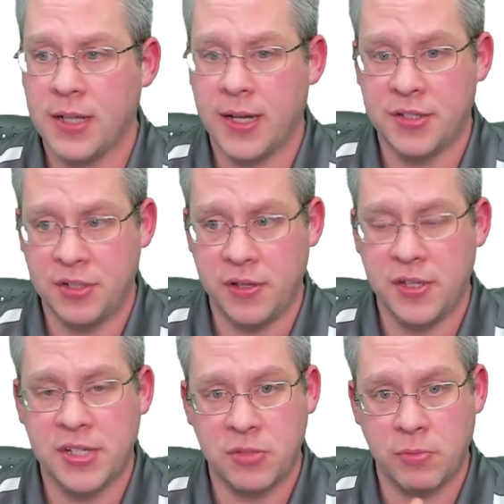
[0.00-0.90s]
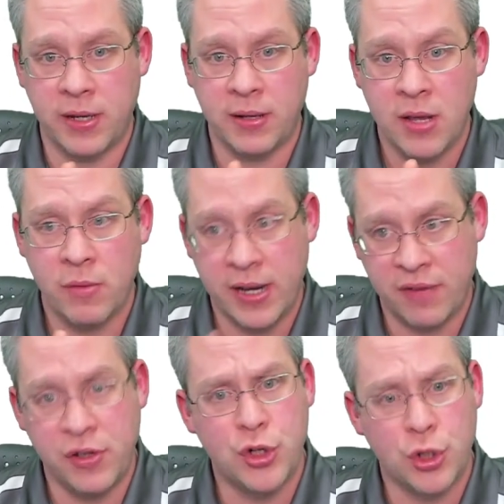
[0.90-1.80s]
to do this, because we had a
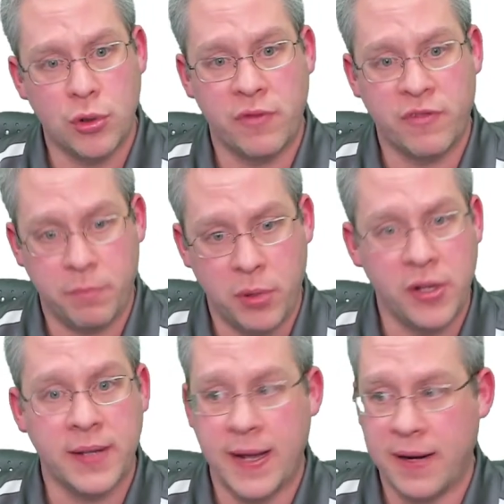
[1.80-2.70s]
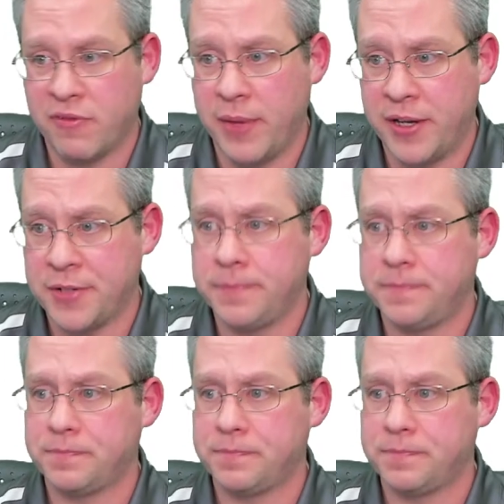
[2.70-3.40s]
future goal for pulling that information.